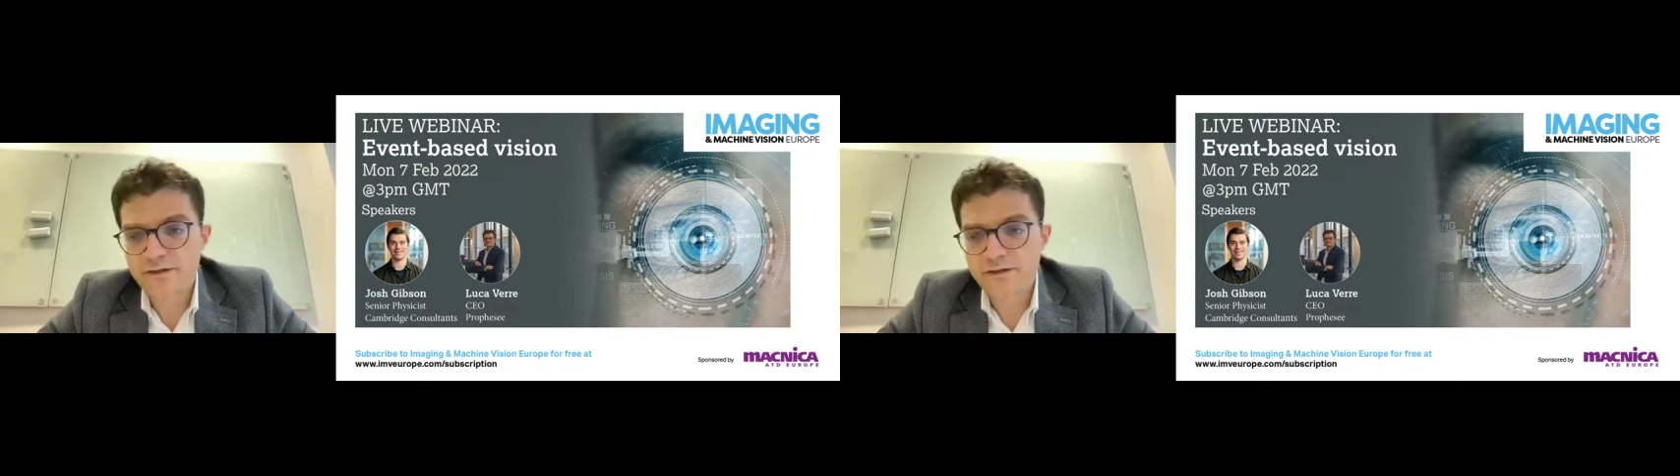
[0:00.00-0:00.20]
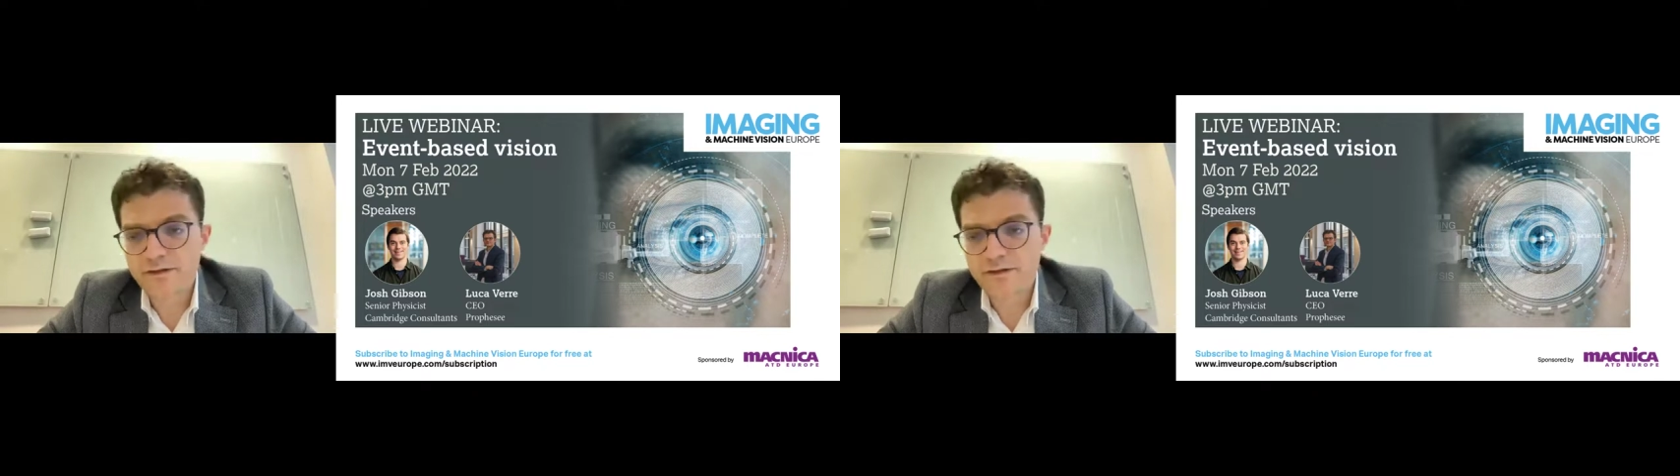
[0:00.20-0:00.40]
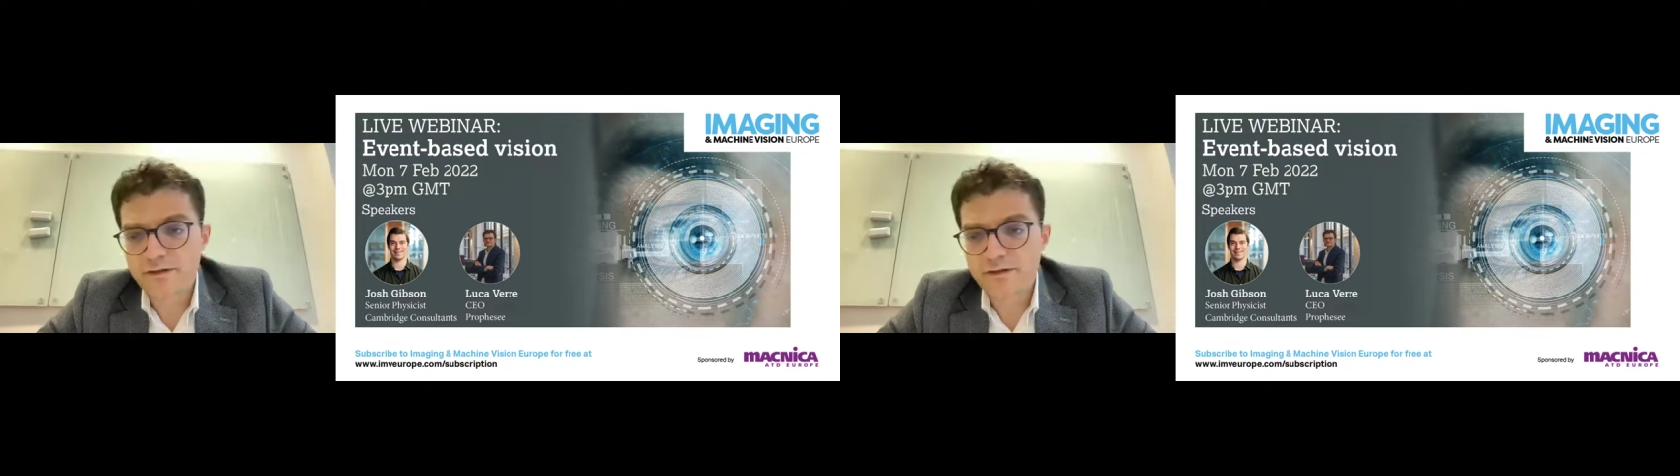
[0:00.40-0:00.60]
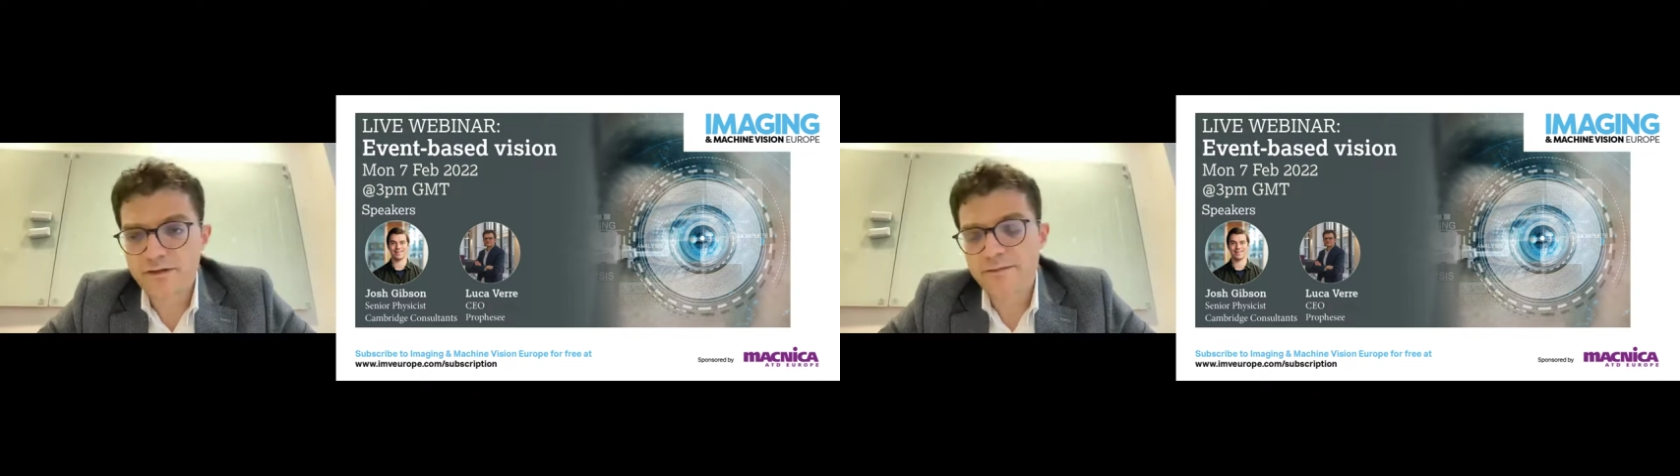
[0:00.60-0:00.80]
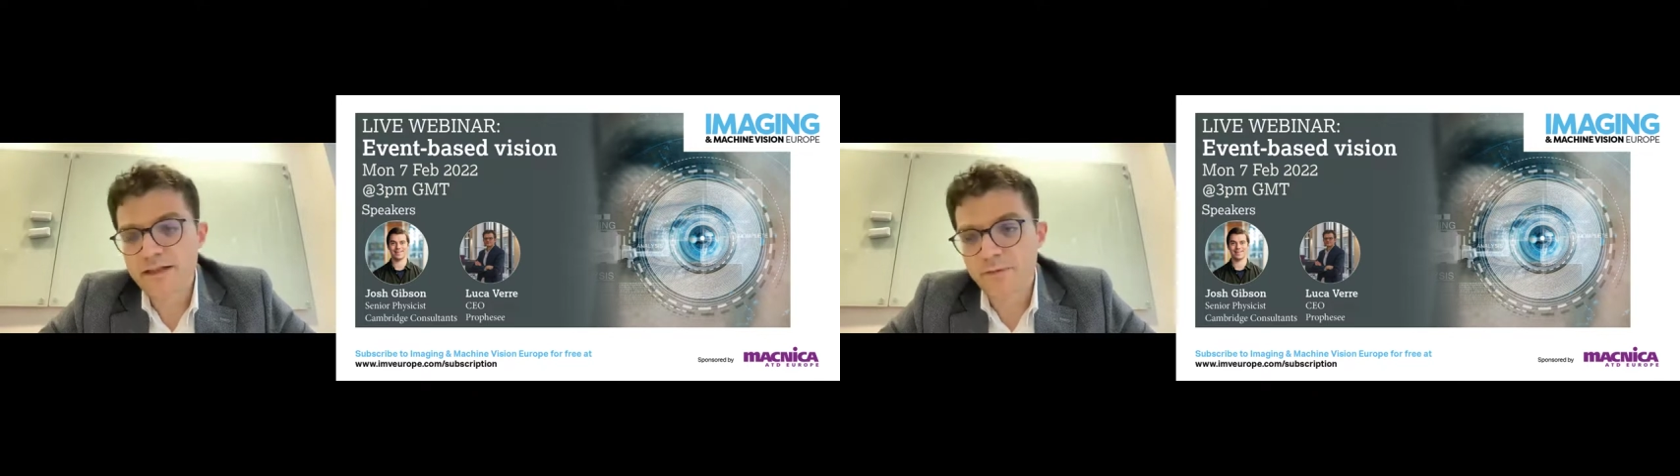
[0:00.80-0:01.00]
you need at
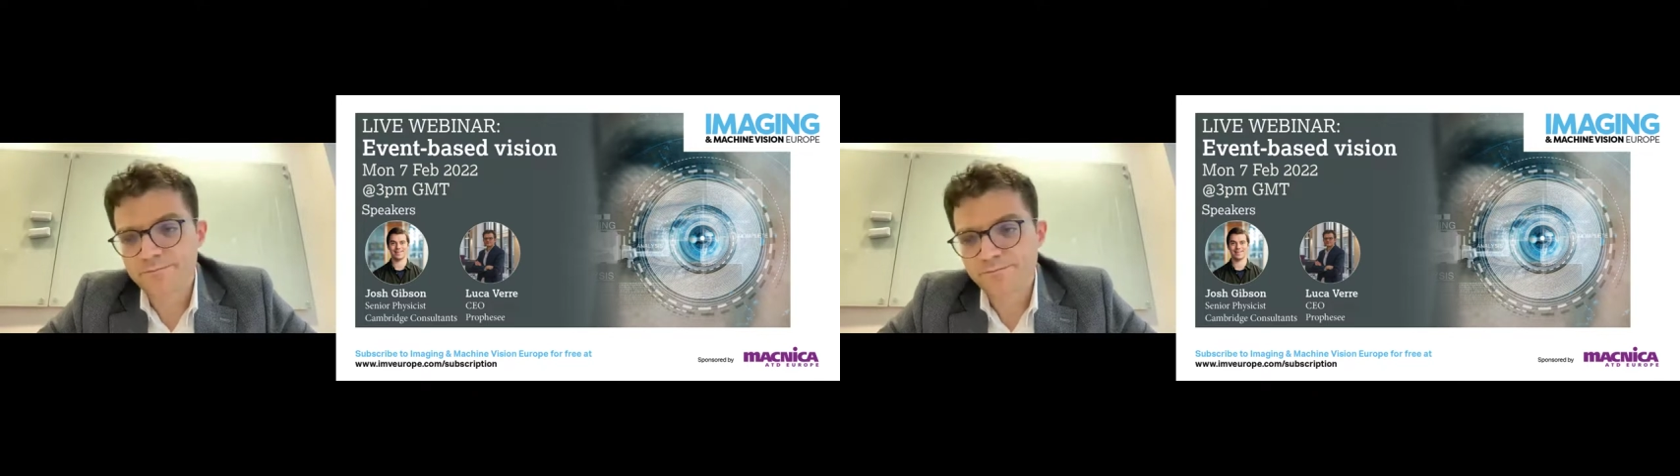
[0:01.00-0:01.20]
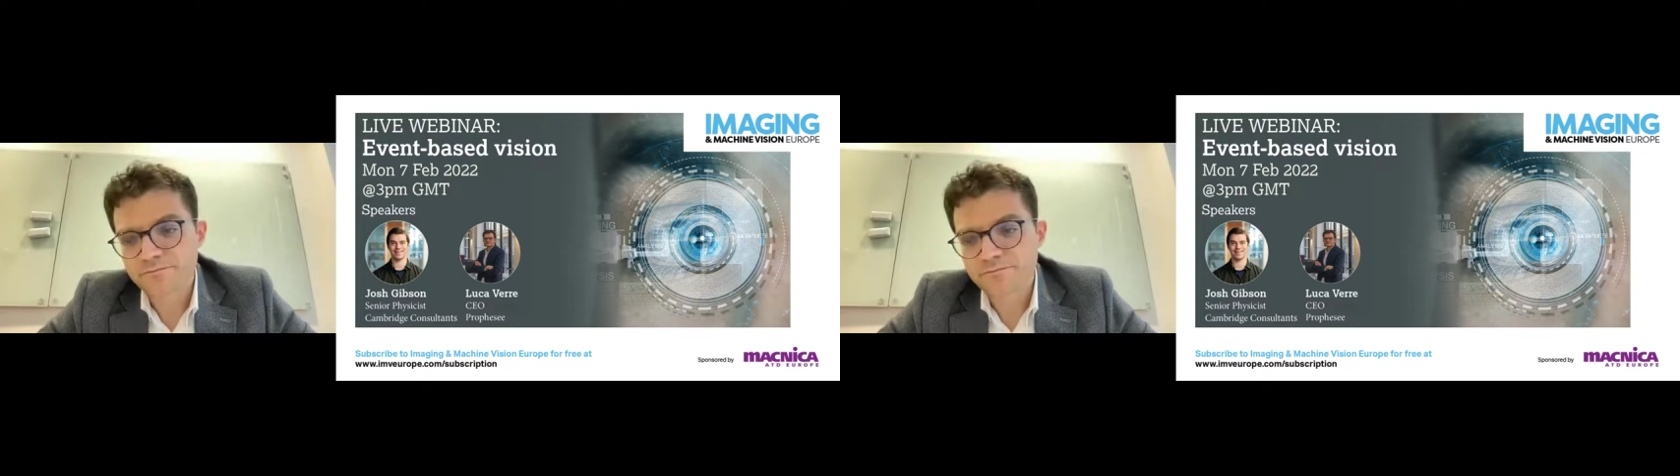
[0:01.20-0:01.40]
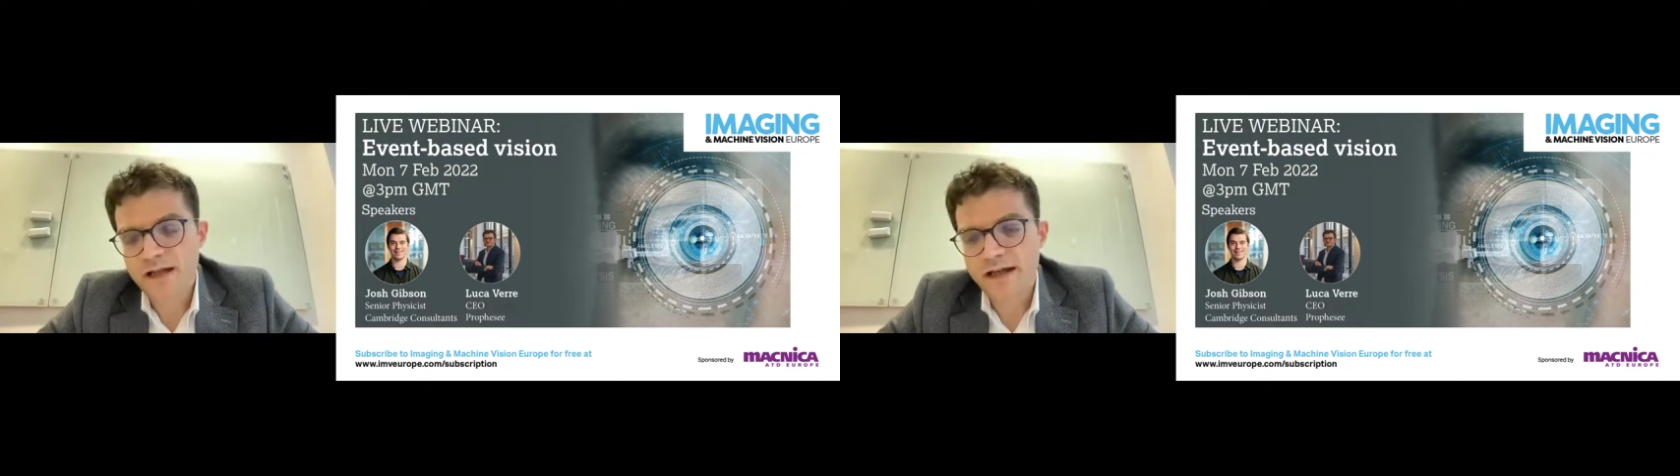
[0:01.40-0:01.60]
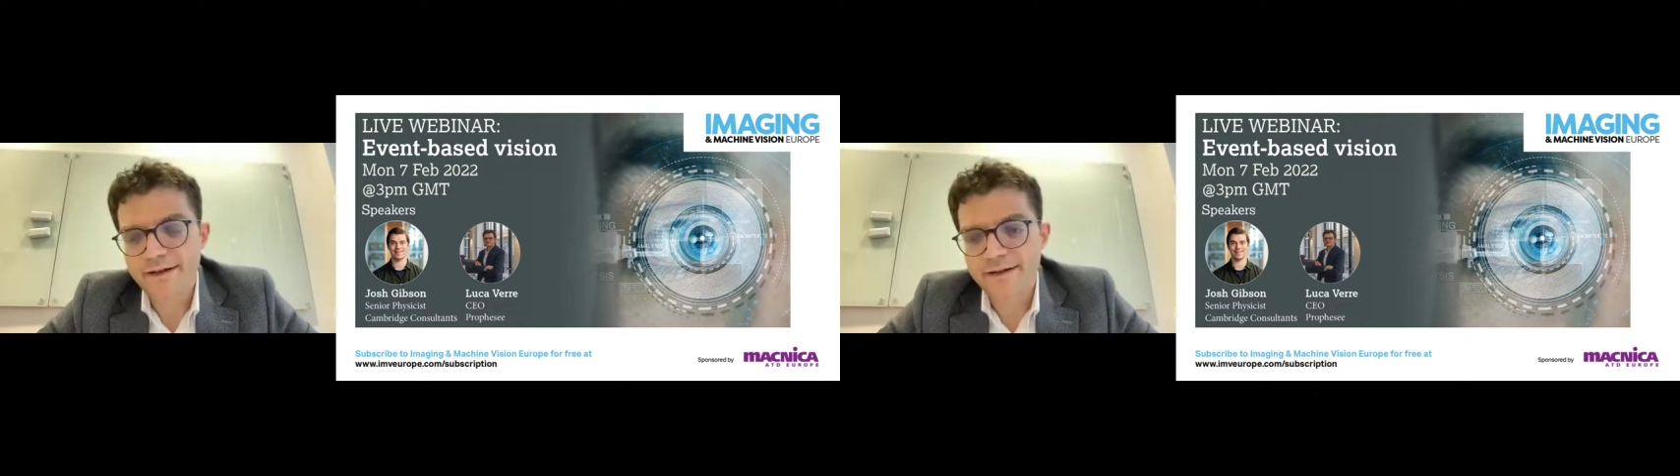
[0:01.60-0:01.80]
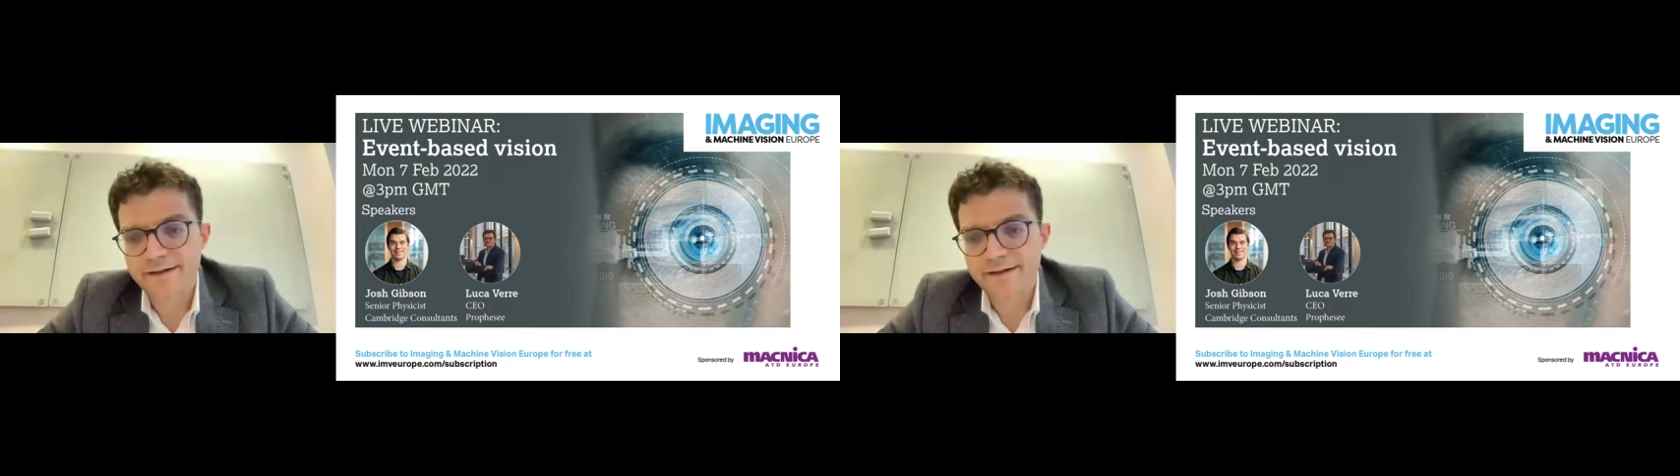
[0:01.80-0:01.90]
least you need the minimum